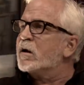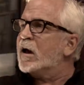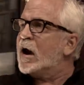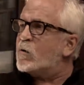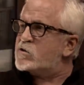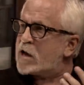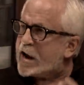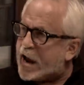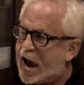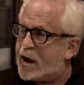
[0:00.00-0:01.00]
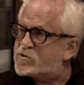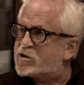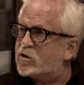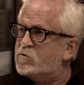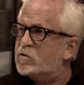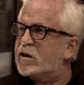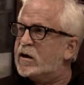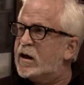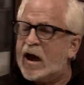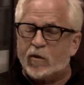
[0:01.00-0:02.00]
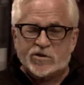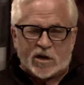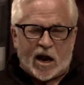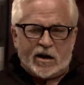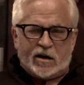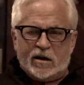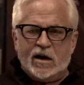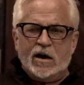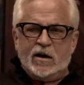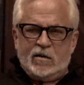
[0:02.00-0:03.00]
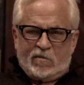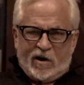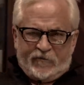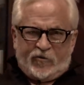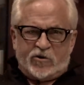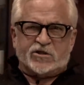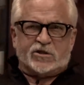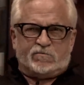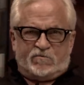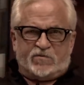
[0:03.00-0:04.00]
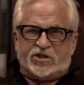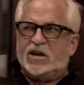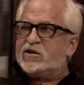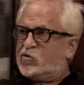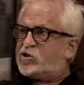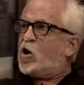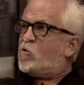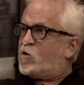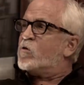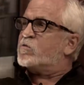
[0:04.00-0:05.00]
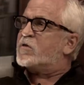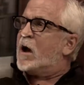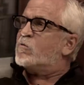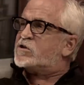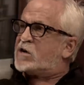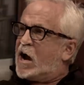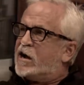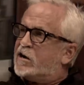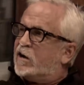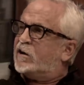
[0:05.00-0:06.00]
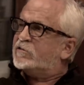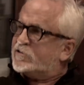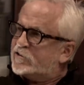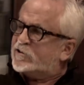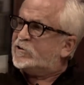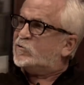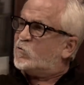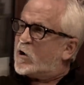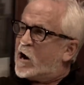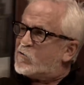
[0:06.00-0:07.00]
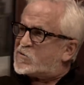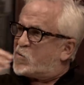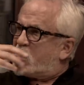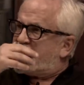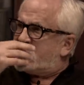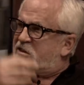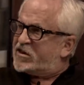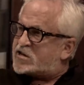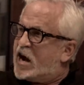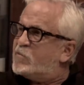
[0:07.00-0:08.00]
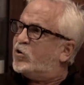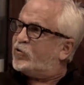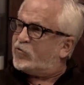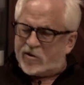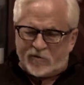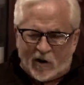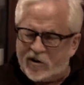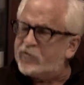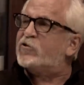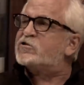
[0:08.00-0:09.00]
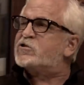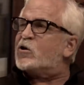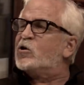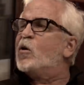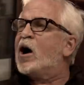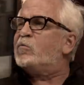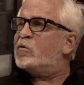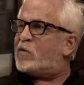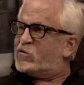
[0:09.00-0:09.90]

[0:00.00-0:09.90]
And I was like, absolutely. Right. And that was kind of my first synth with Toto. That was kind of what I was bringing to the table for the very first Toto album.